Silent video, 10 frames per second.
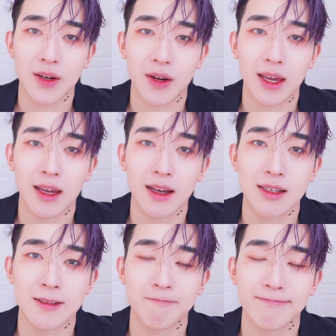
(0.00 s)
okay
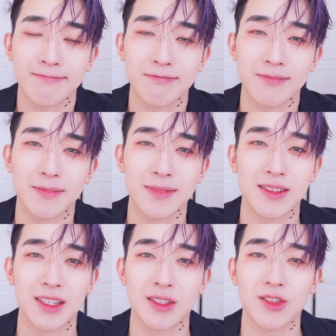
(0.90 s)
guys?
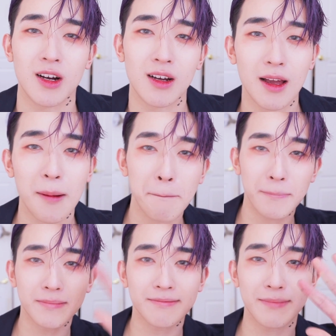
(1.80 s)
Stay strong.
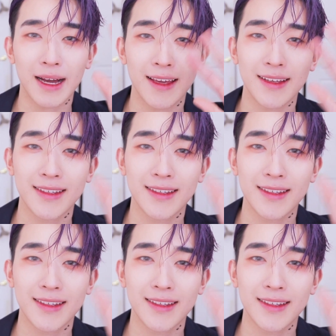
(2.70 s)
Bye.